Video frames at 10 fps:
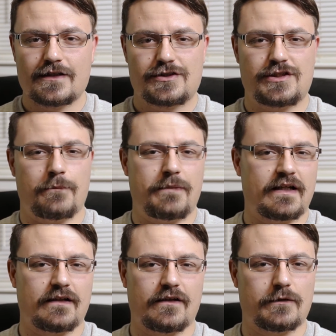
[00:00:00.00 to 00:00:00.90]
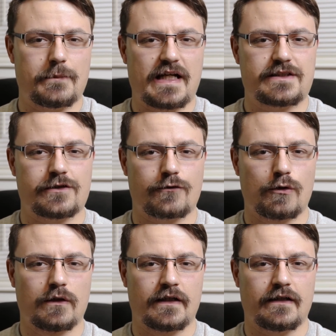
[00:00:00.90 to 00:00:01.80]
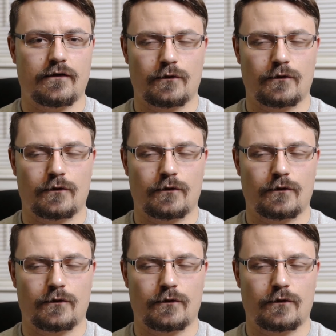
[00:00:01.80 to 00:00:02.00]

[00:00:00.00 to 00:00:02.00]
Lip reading: shipping another batch of coolant